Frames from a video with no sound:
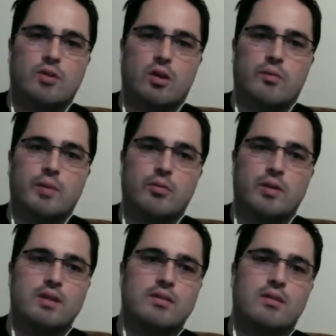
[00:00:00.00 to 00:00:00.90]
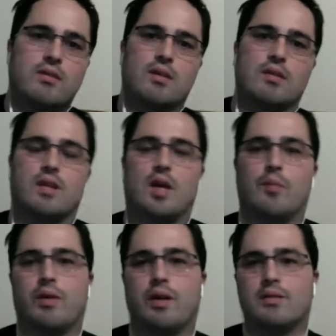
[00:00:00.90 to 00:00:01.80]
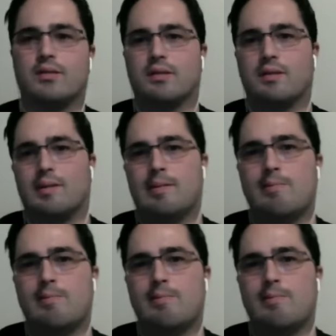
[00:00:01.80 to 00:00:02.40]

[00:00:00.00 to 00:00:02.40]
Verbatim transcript: going to be releasing these sets at that price. So if they